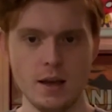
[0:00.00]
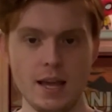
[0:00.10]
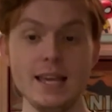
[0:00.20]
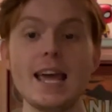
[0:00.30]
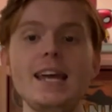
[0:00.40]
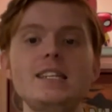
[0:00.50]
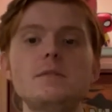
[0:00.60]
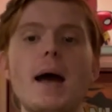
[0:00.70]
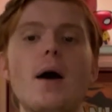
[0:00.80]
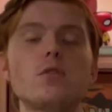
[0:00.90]
He gained his
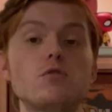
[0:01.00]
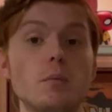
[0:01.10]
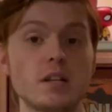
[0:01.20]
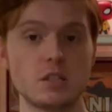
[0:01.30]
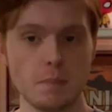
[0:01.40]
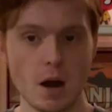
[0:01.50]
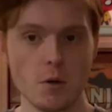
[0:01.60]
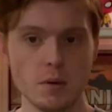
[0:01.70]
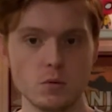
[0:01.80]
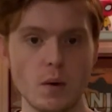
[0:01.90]
powers from an
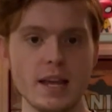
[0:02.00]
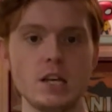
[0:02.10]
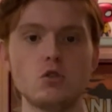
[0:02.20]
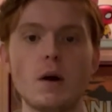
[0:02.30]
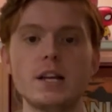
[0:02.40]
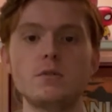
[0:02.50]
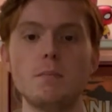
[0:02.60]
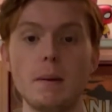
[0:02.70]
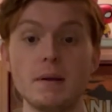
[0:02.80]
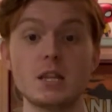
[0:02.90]
experiment where he tried to
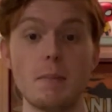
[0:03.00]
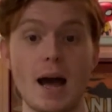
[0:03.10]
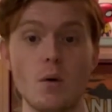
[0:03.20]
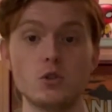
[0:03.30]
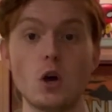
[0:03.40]
mimic the powers